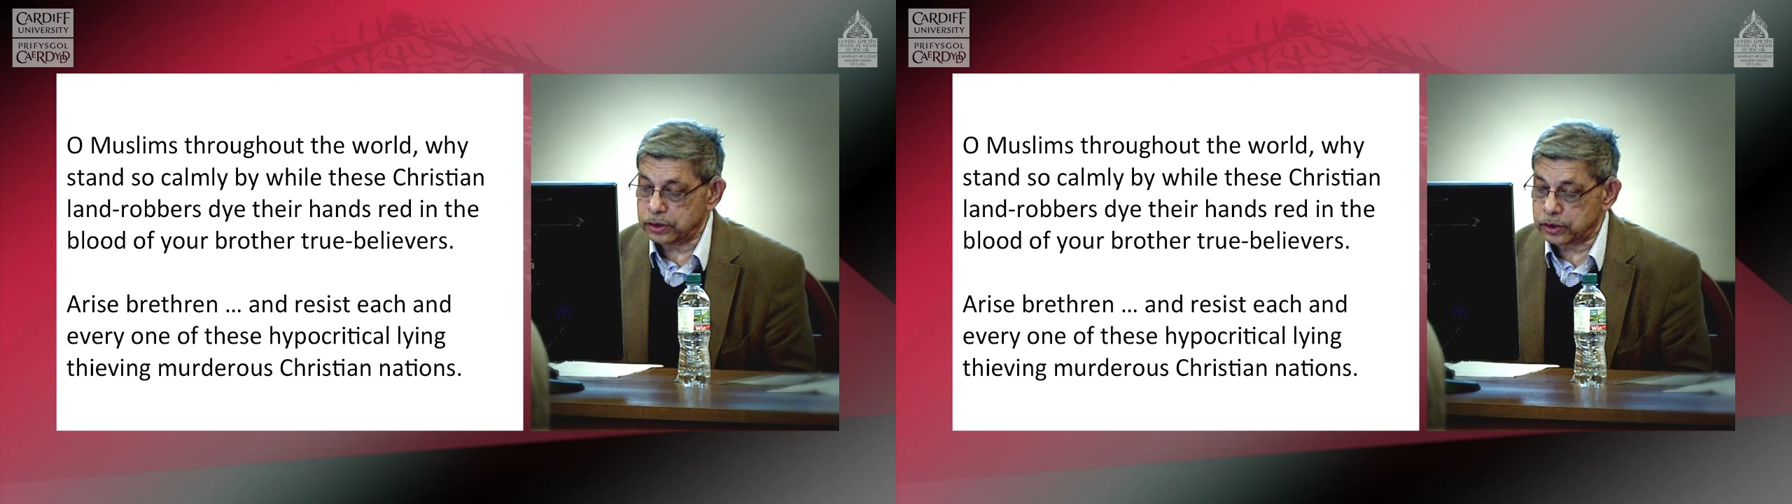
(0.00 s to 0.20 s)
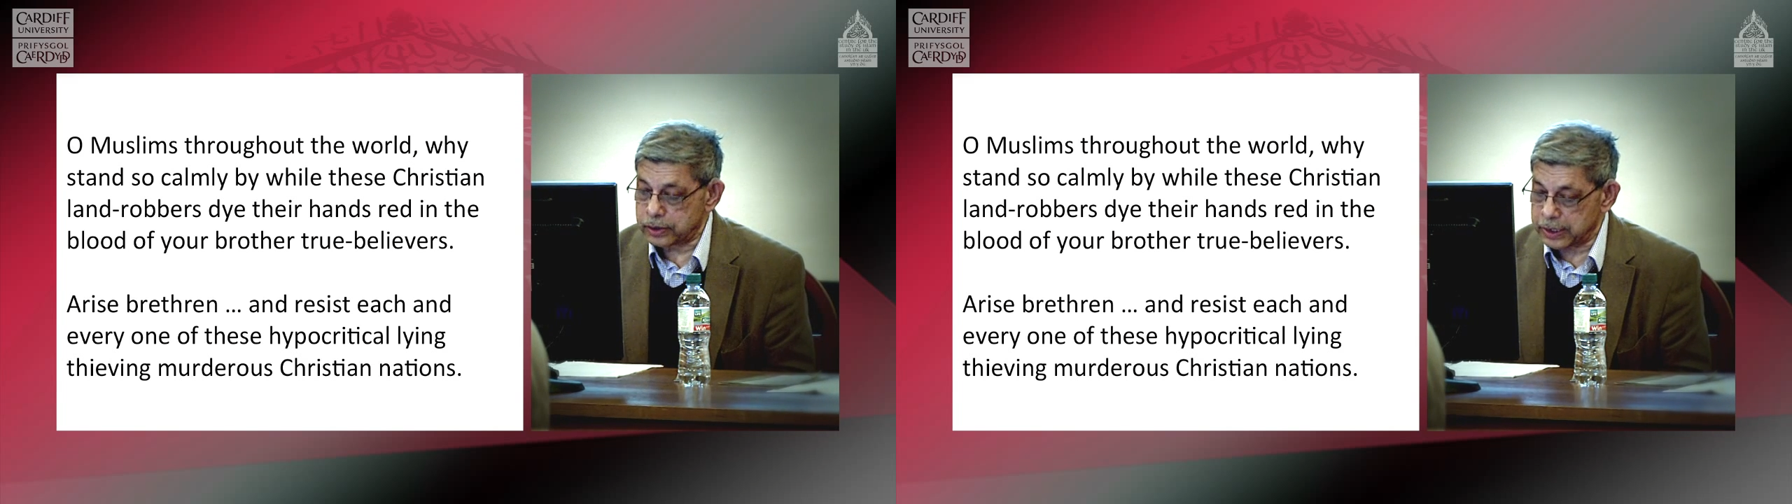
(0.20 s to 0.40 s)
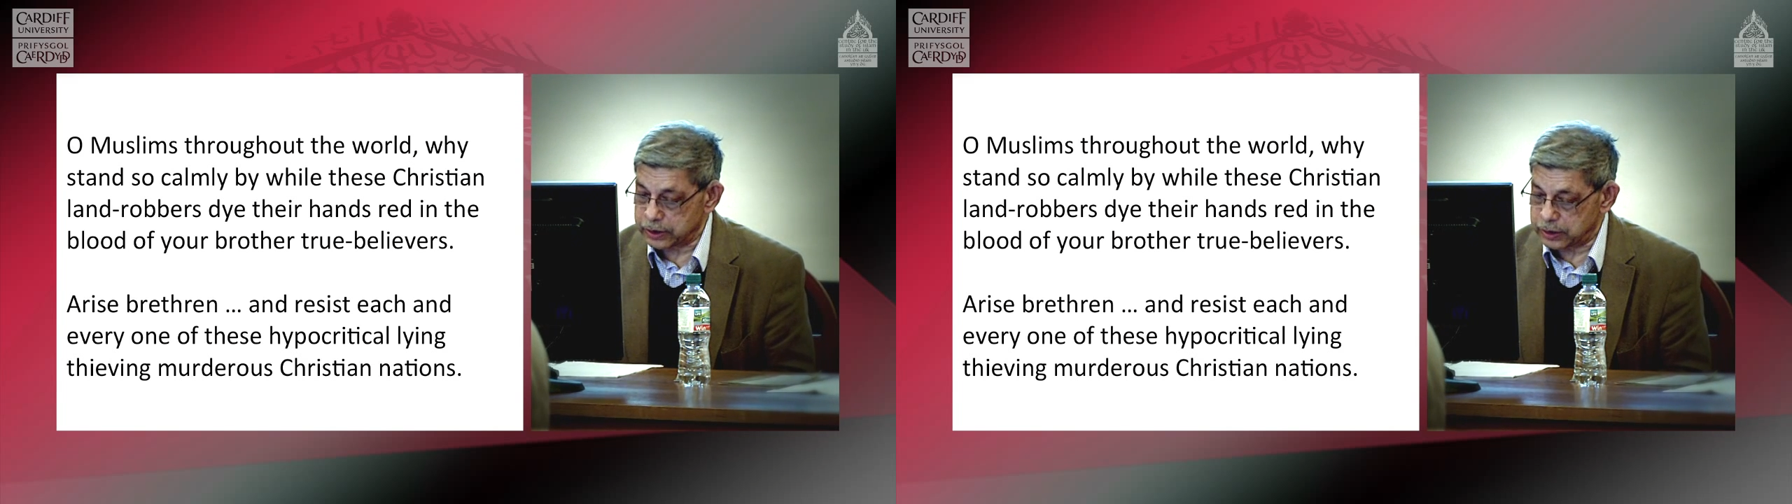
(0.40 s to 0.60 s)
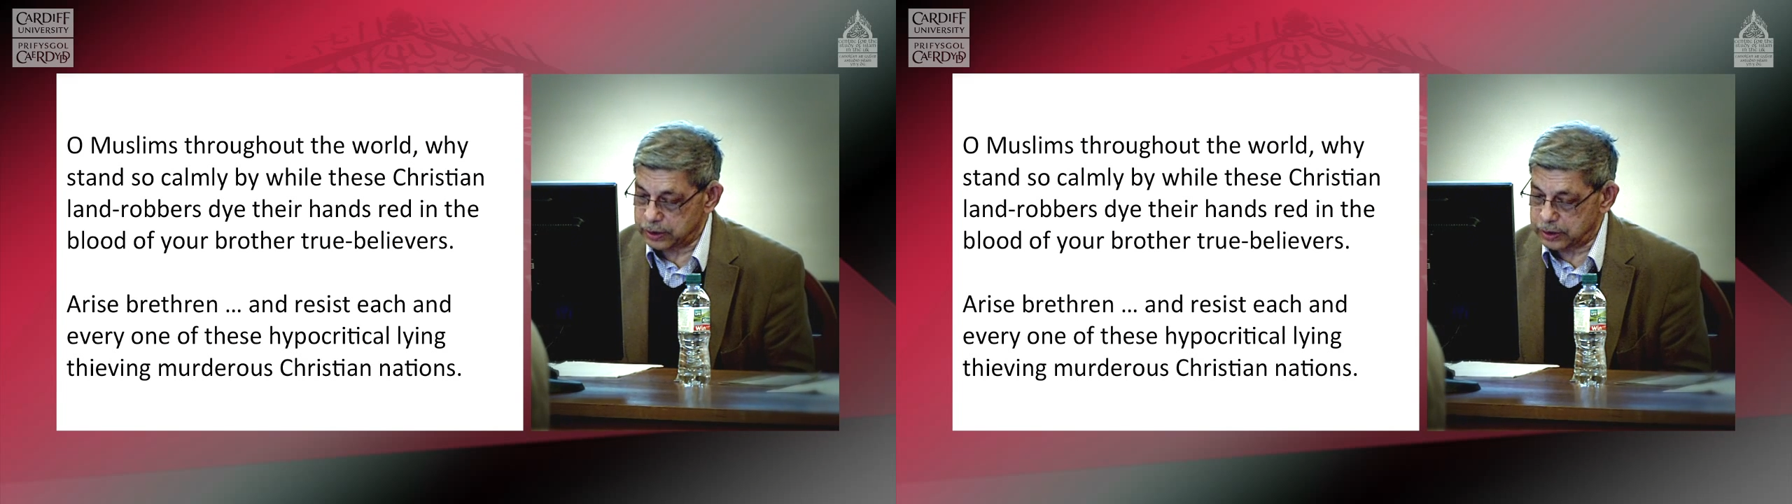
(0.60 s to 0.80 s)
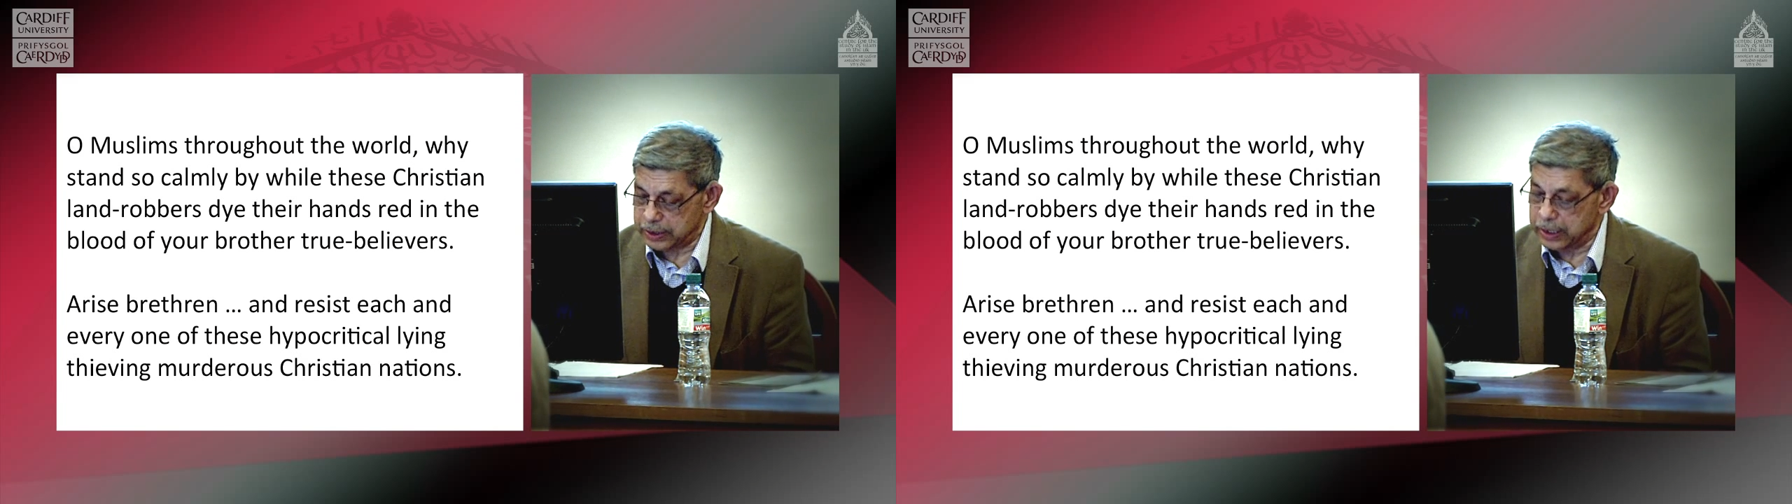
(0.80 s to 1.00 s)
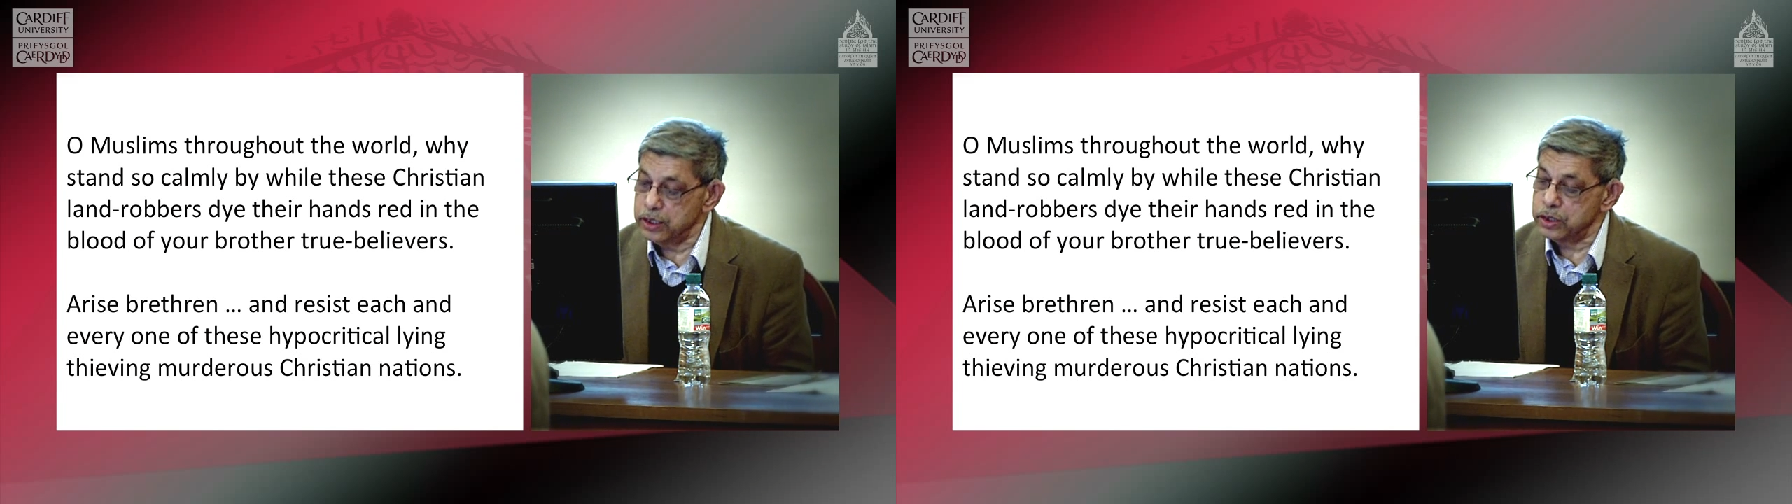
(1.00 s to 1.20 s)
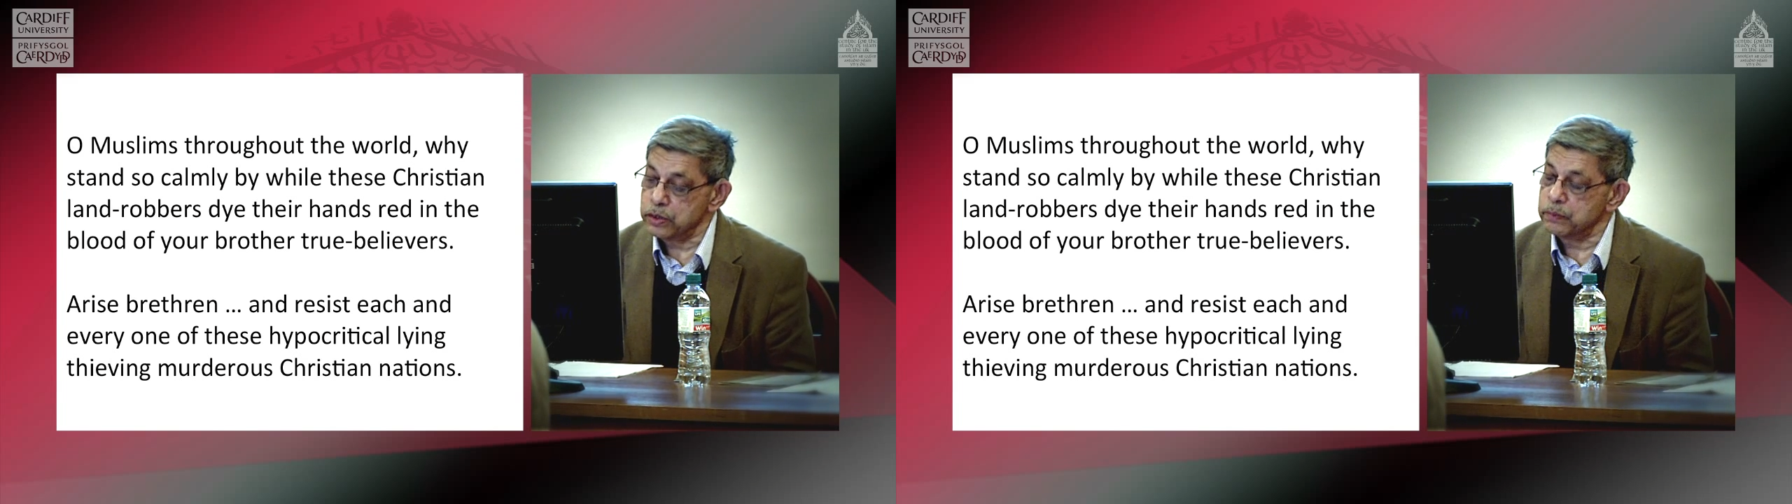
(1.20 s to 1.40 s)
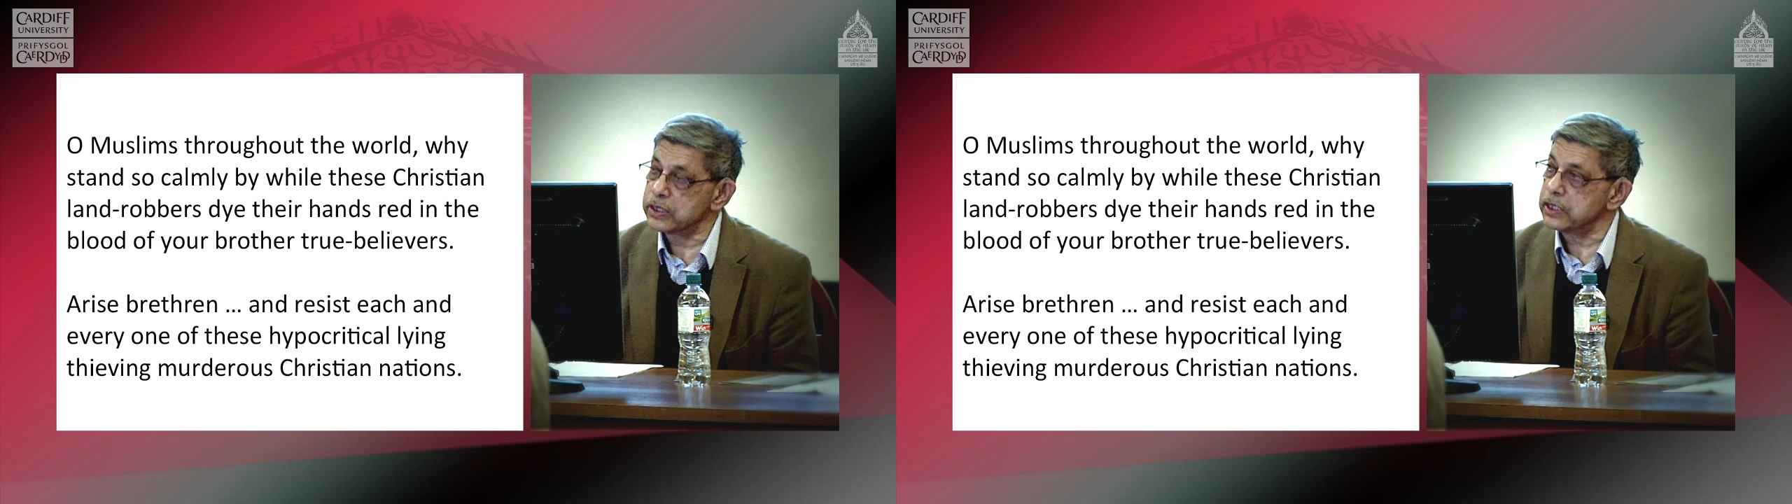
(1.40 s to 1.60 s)
thrusts
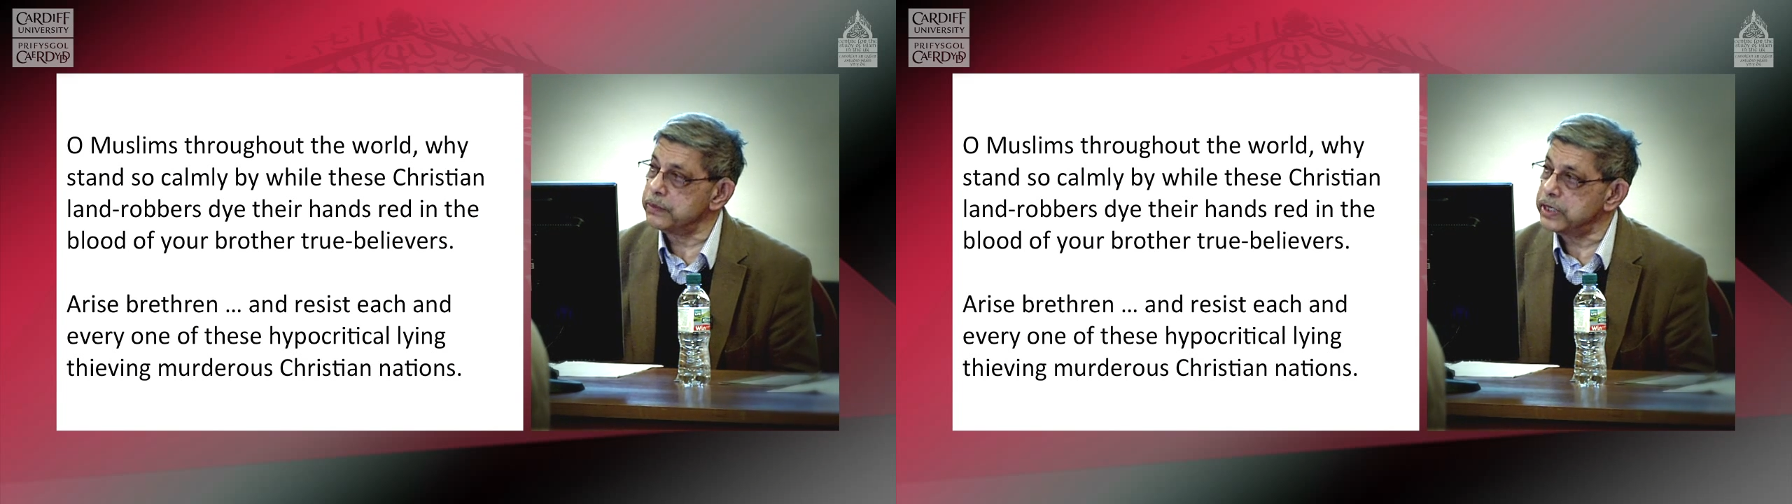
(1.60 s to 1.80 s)
into Muslim